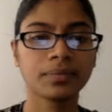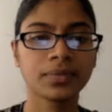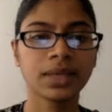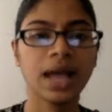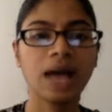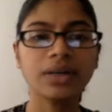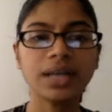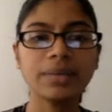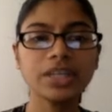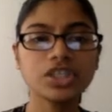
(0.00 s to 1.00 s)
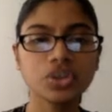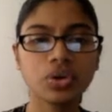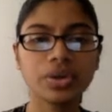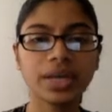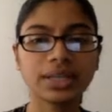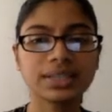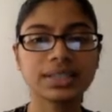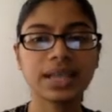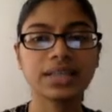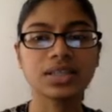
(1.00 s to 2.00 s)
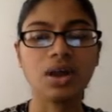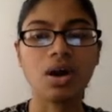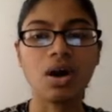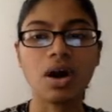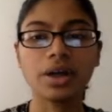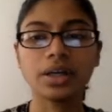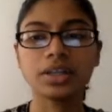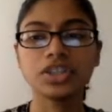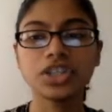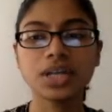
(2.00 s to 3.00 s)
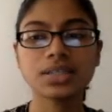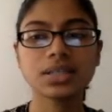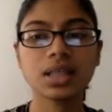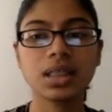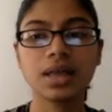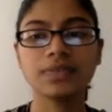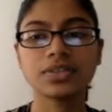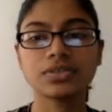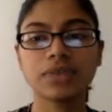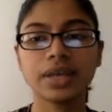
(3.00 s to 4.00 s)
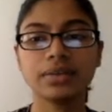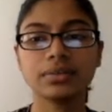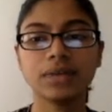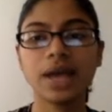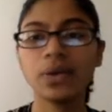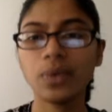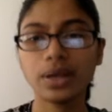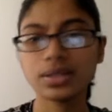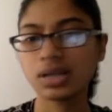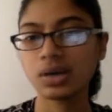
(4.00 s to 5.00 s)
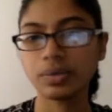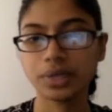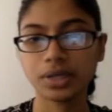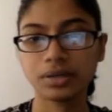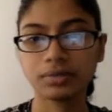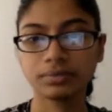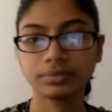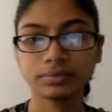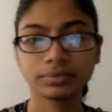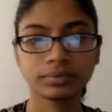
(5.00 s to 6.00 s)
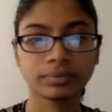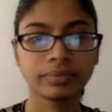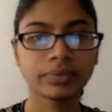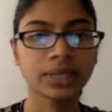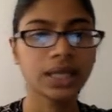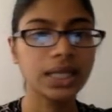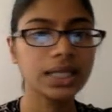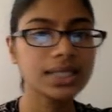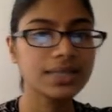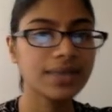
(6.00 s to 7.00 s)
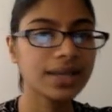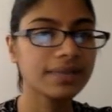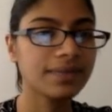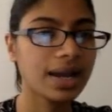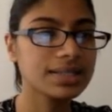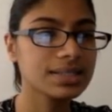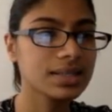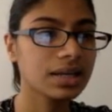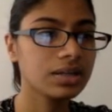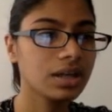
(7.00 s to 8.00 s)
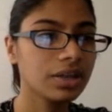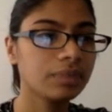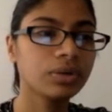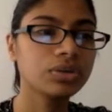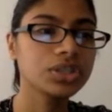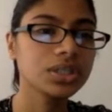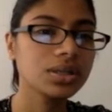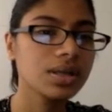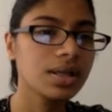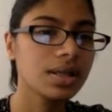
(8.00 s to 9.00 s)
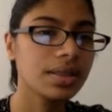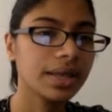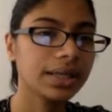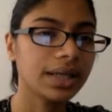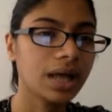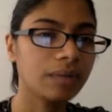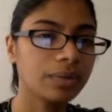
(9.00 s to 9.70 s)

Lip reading: How can I make sure that it stays on just left to right? I don't want it to go up here. Let's see if I can find another motion that can help me